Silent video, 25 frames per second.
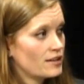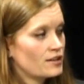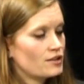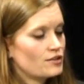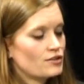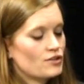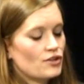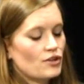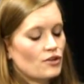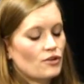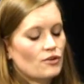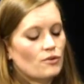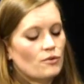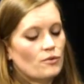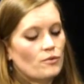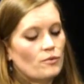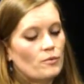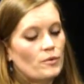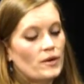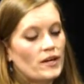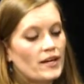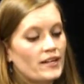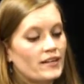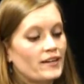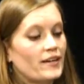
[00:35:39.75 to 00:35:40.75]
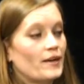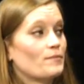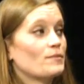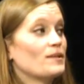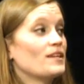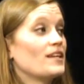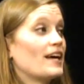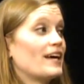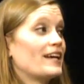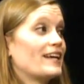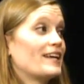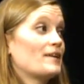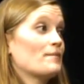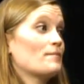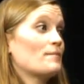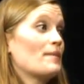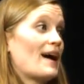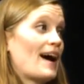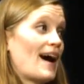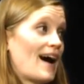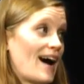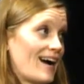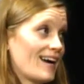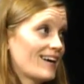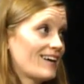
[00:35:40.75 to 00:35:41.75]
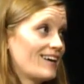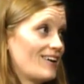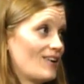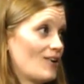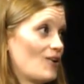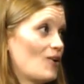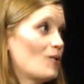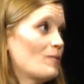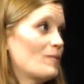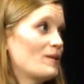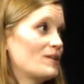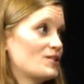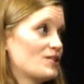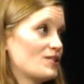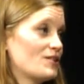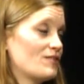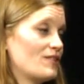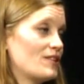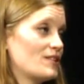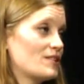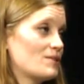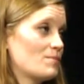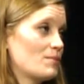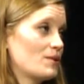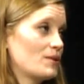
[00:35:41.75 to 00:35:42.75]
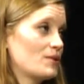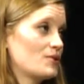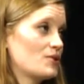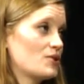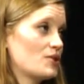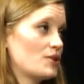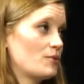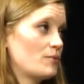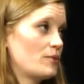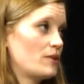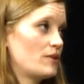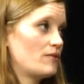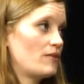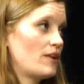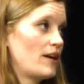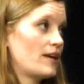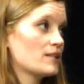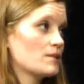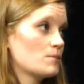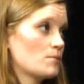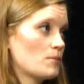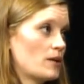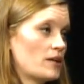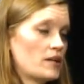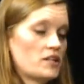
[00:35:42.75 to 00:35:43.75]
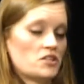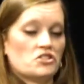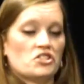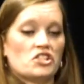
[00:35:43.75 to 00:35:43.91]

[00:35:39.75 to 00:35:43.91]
So we end up getting back a whole bunch of this pollution we've exported,